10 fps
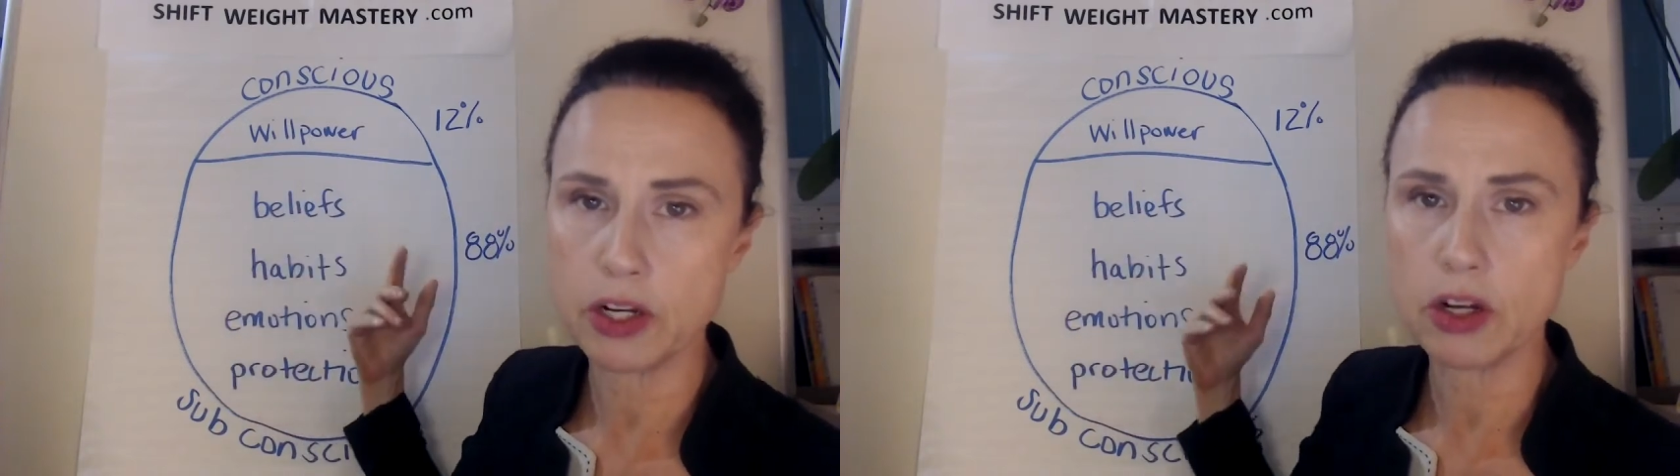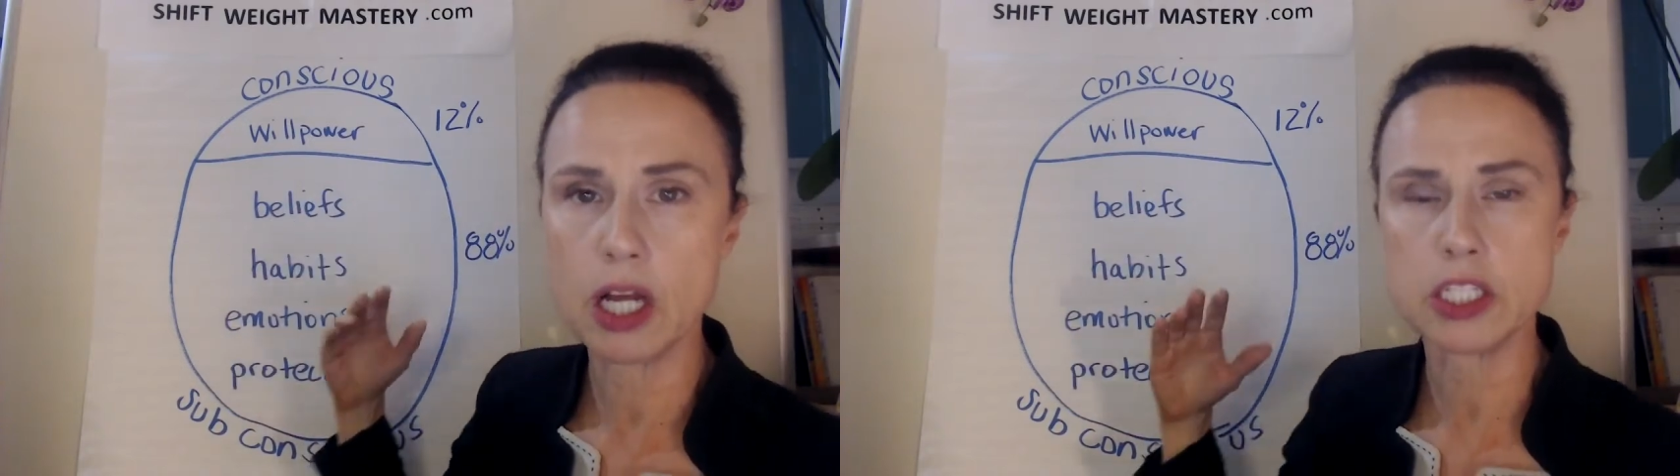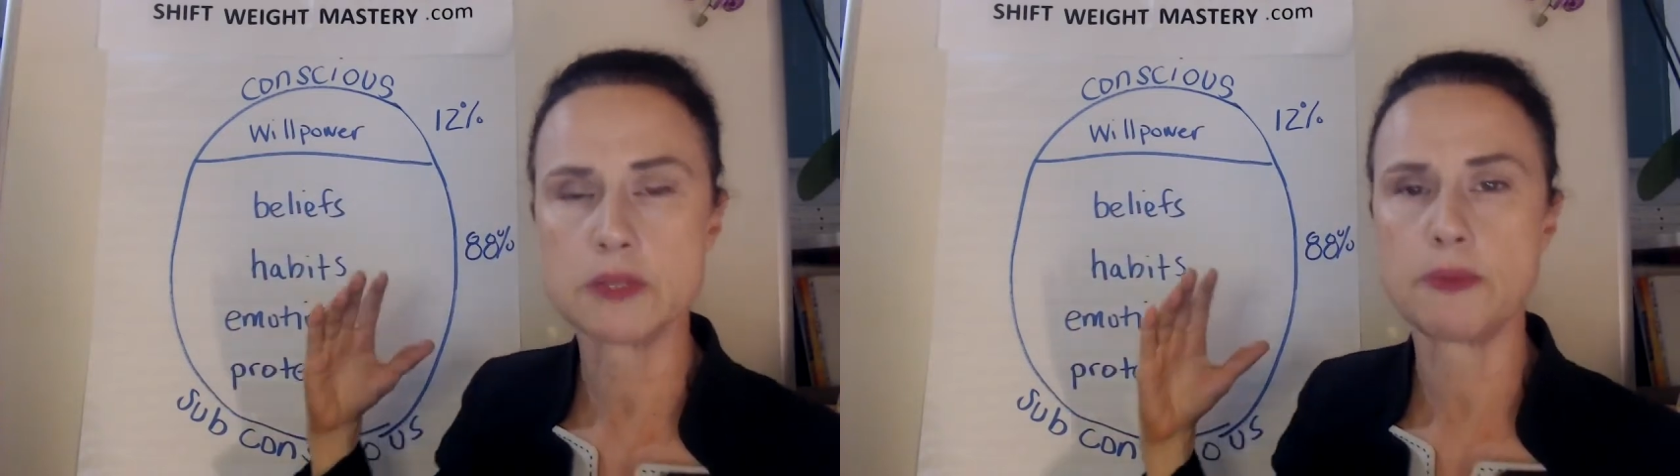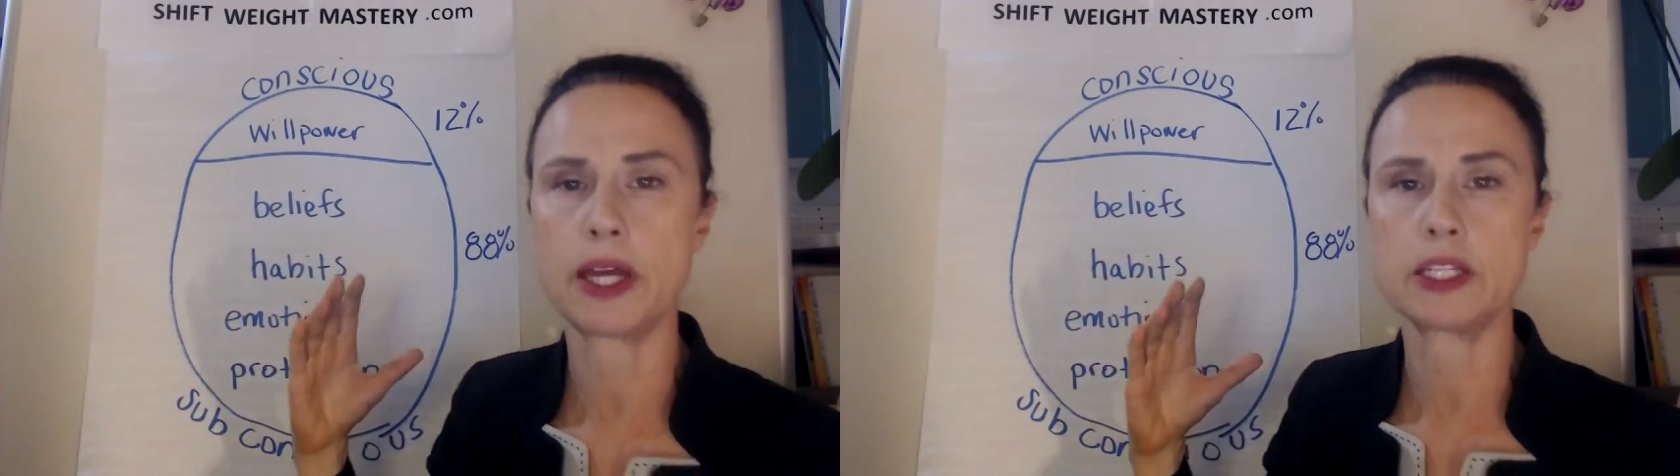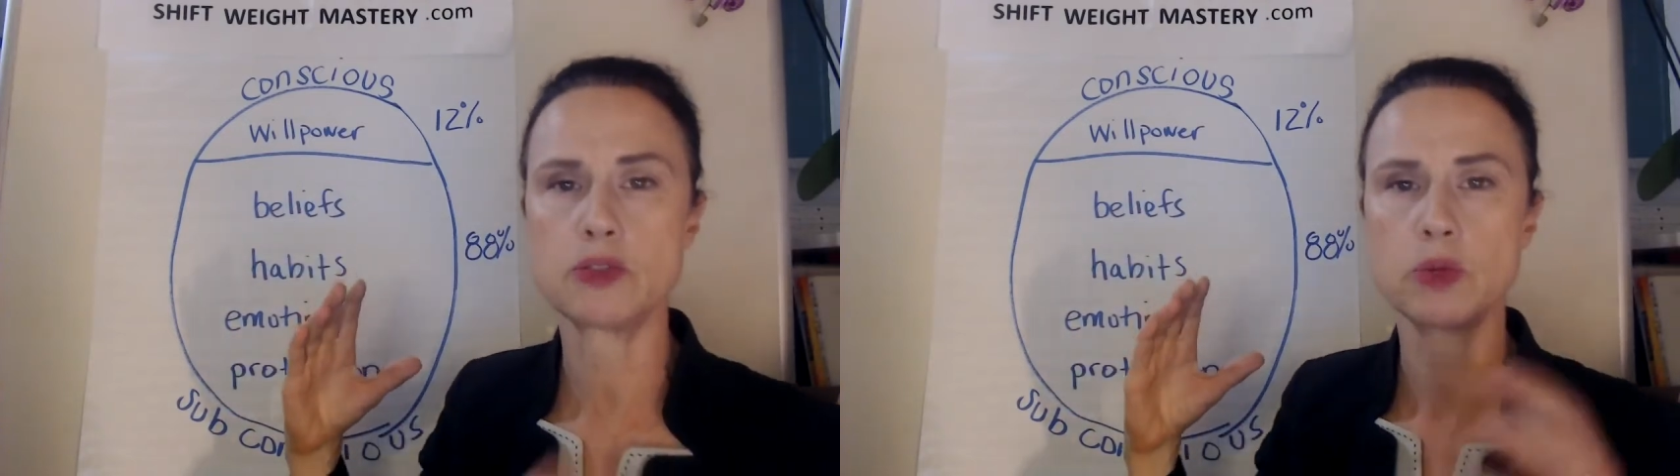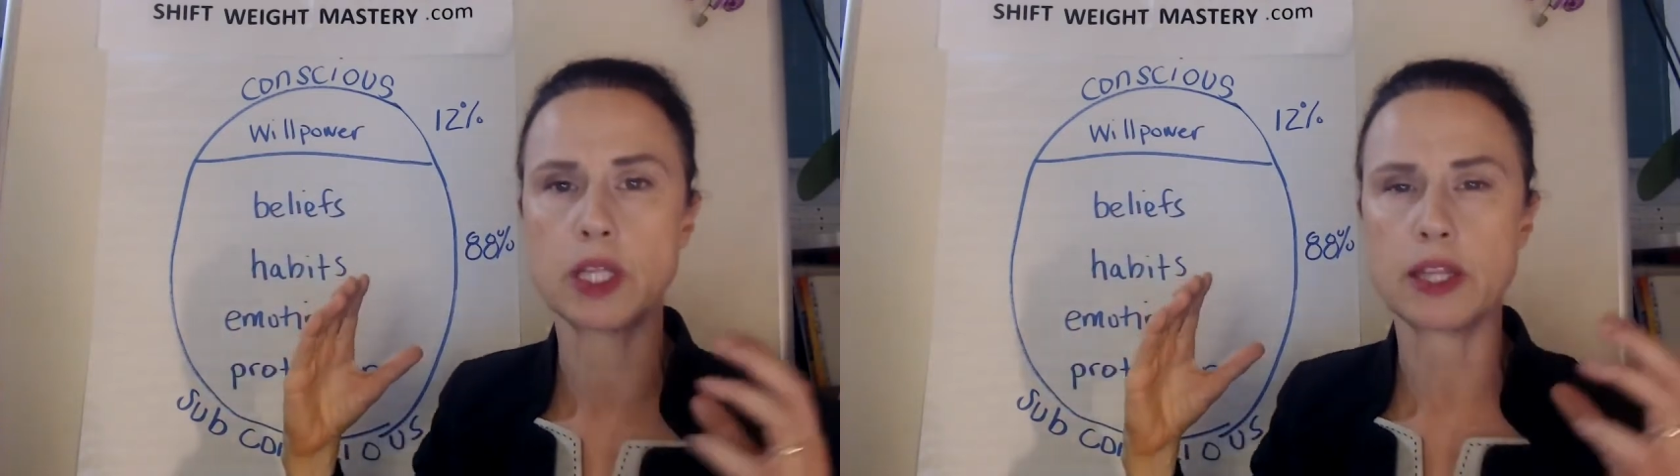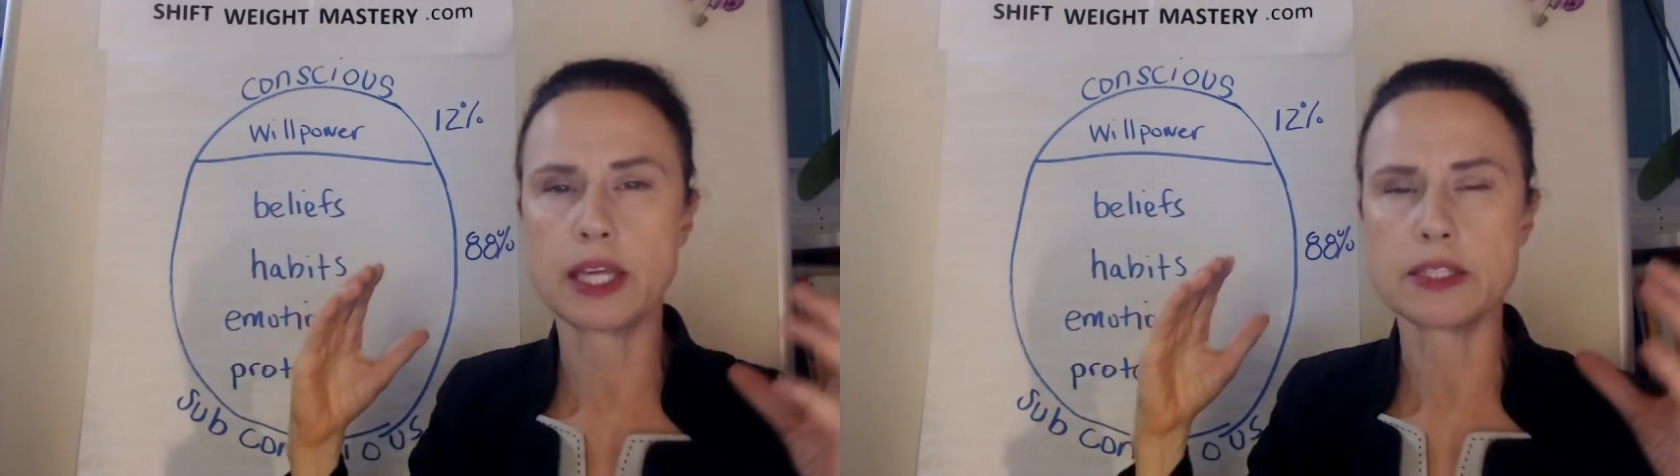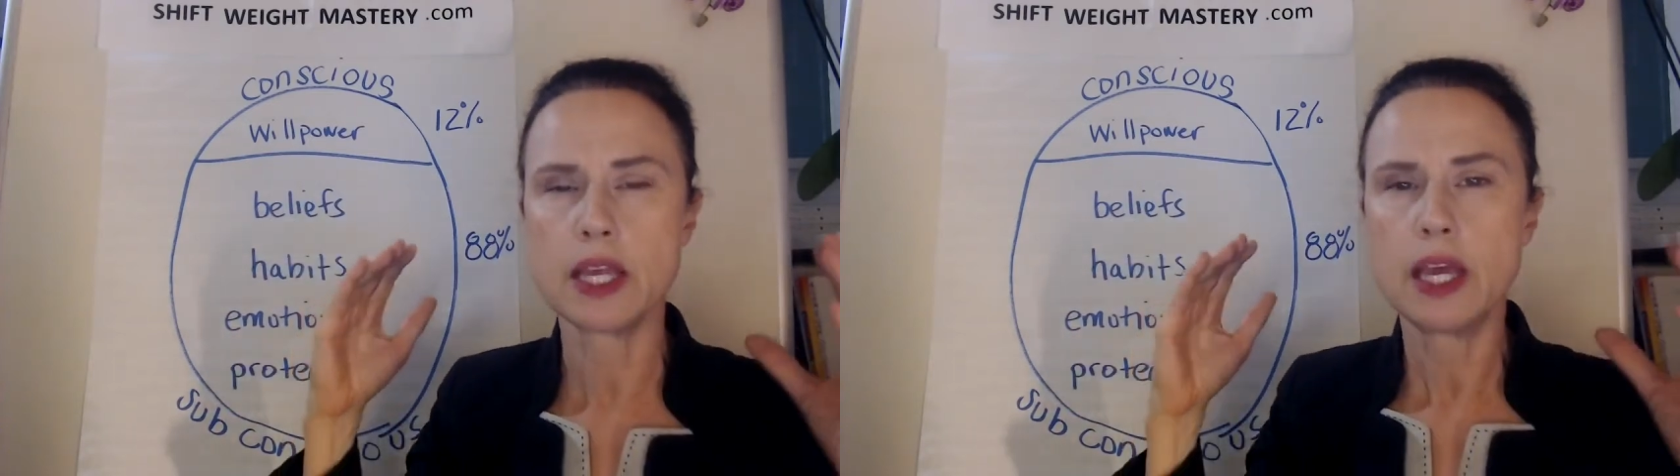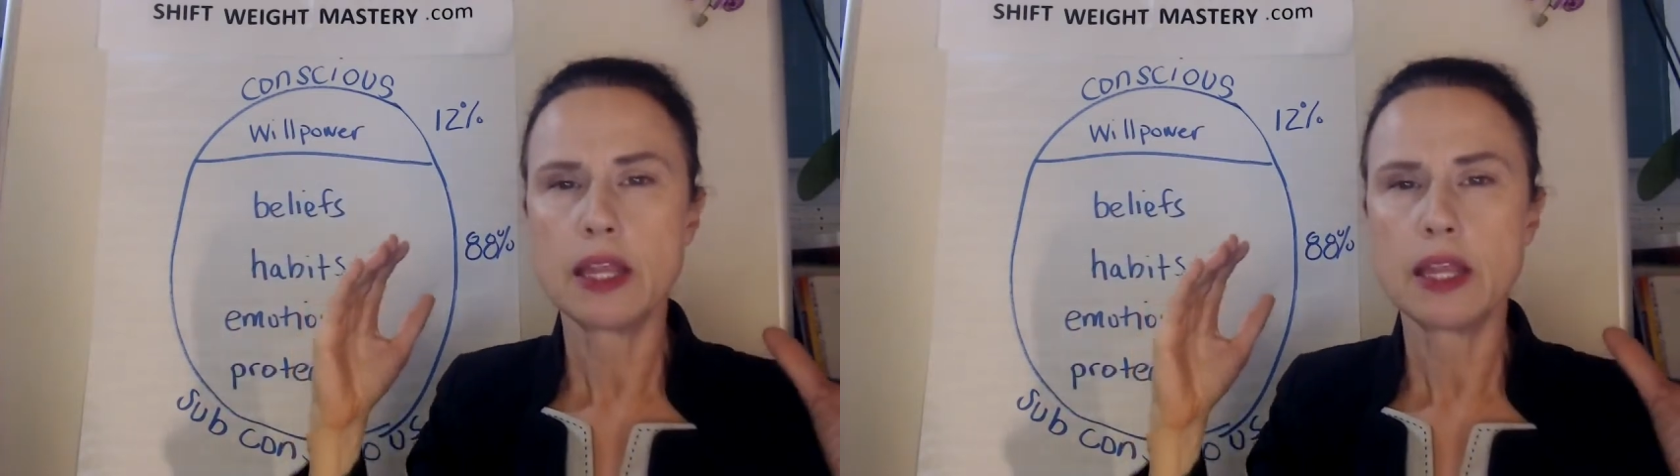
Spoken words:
Our conscious mind is really, that's